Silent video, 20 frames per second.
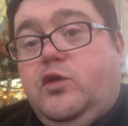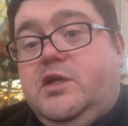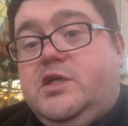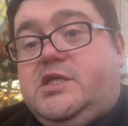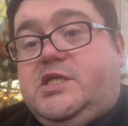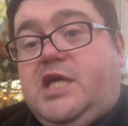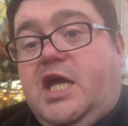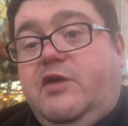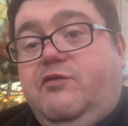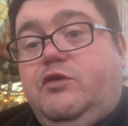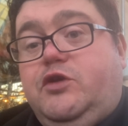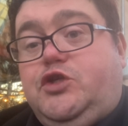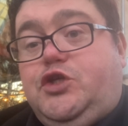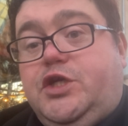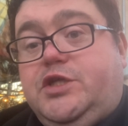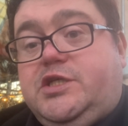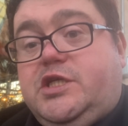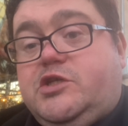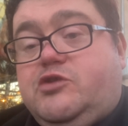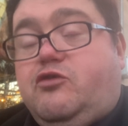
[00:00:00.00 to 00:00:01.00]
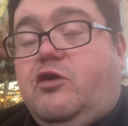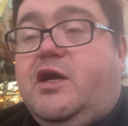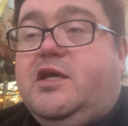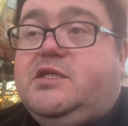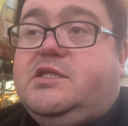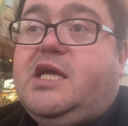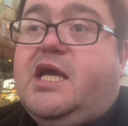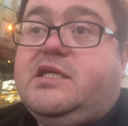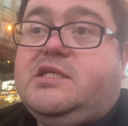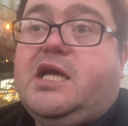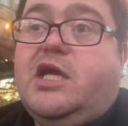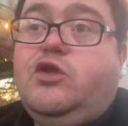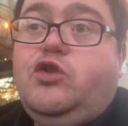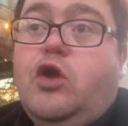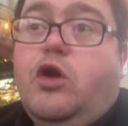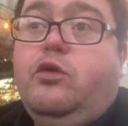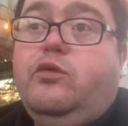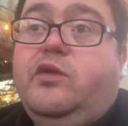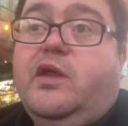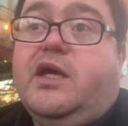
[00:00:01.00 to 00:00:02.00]
and Saviour Jesus Christ. Yes, I
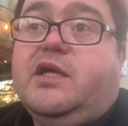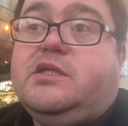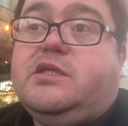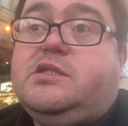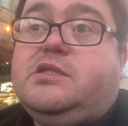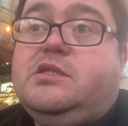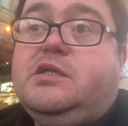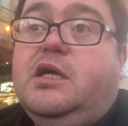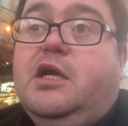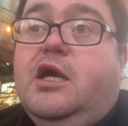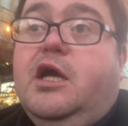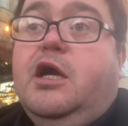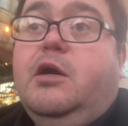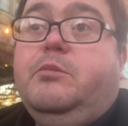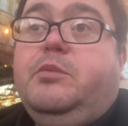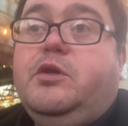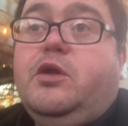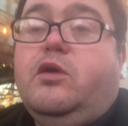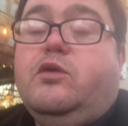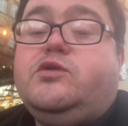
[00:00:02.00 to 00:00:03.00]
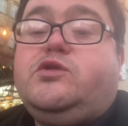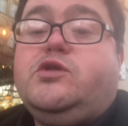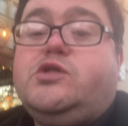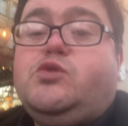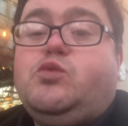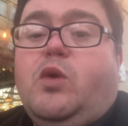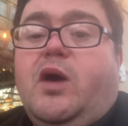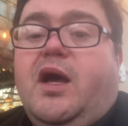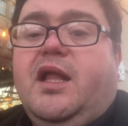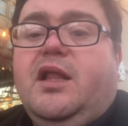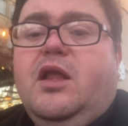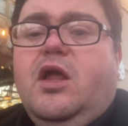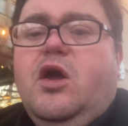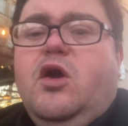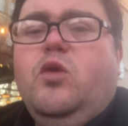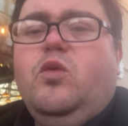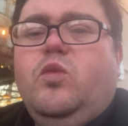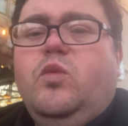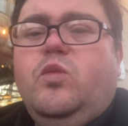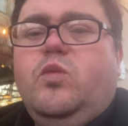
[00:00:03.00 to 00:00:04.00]
know this. But also as well,
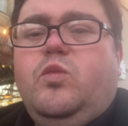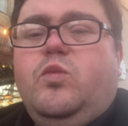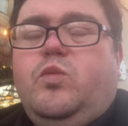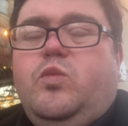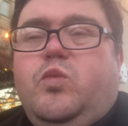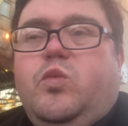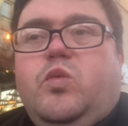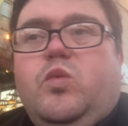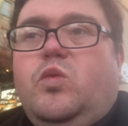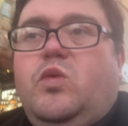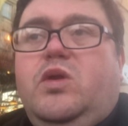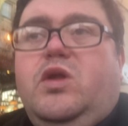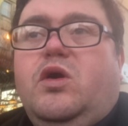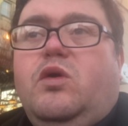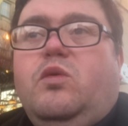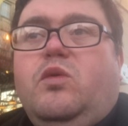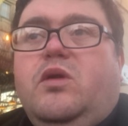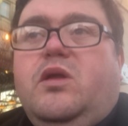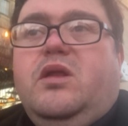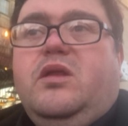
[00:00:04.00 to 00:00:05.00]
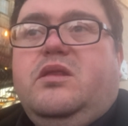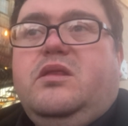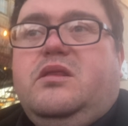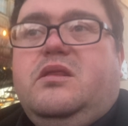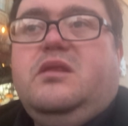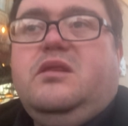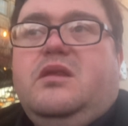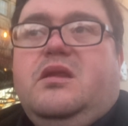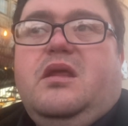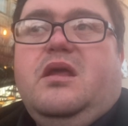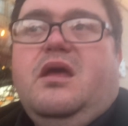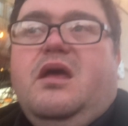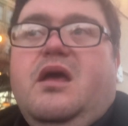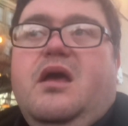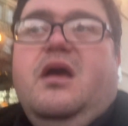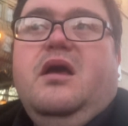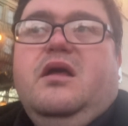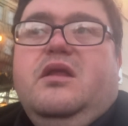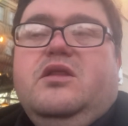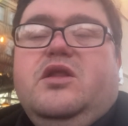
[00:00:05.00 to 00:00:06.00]
you know,
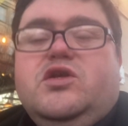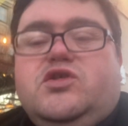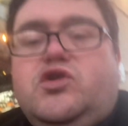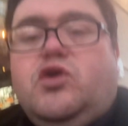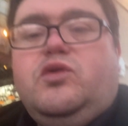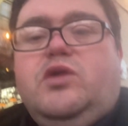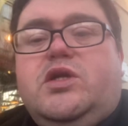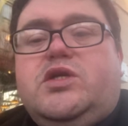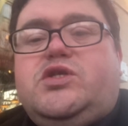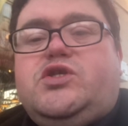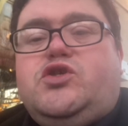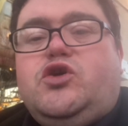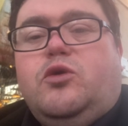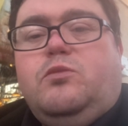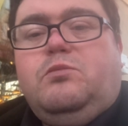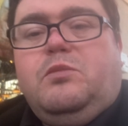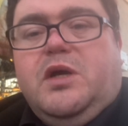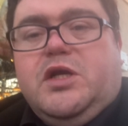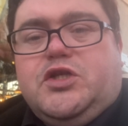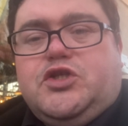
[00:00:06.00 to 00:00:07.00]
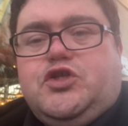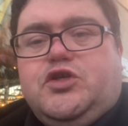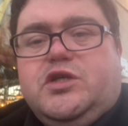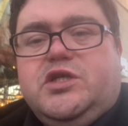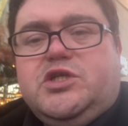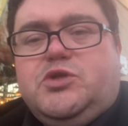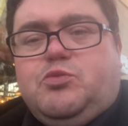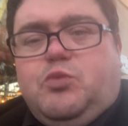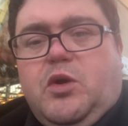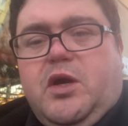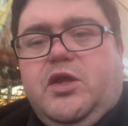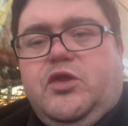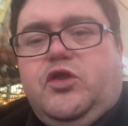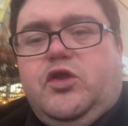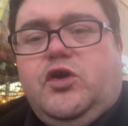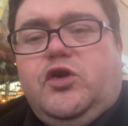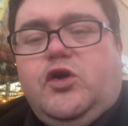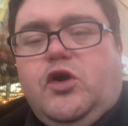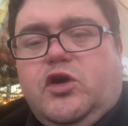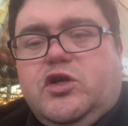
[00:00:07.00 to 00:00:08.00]
there's only so much you can spread the
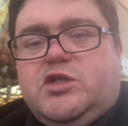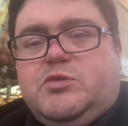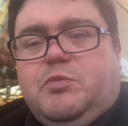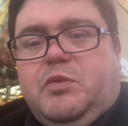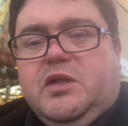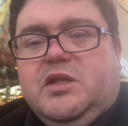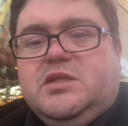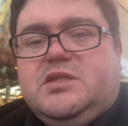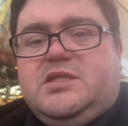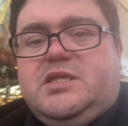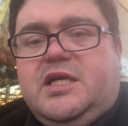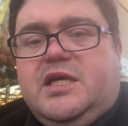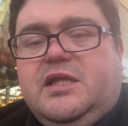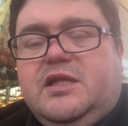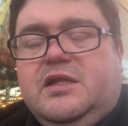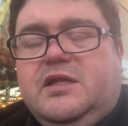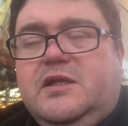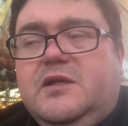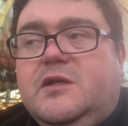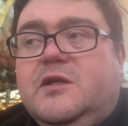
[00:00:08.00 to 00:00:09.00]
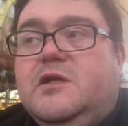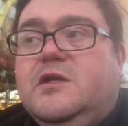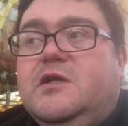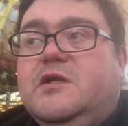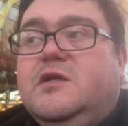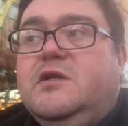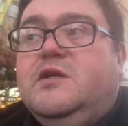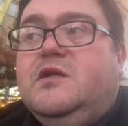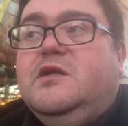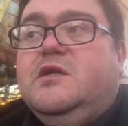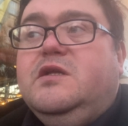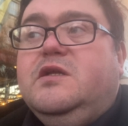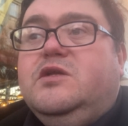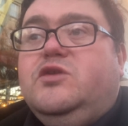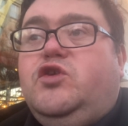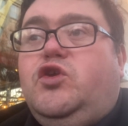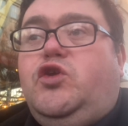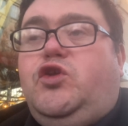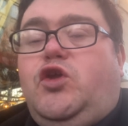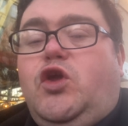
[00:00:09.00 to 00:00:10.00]
gospel till
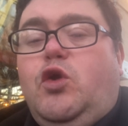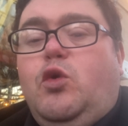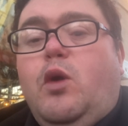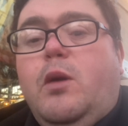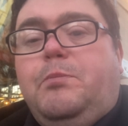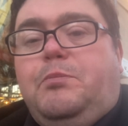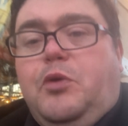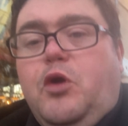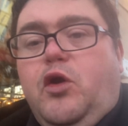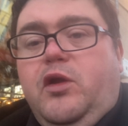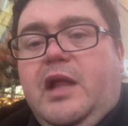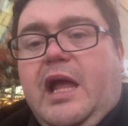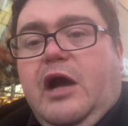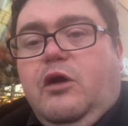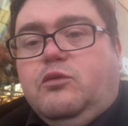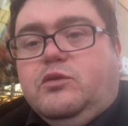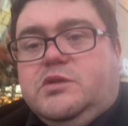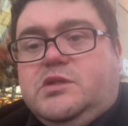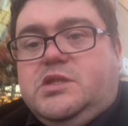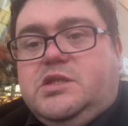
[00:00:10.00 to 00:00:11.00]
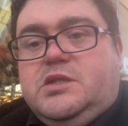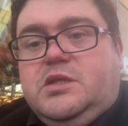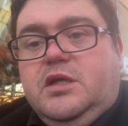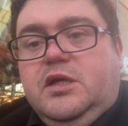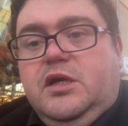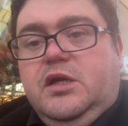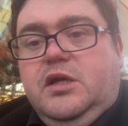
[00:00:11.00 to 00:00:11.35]
you burn out.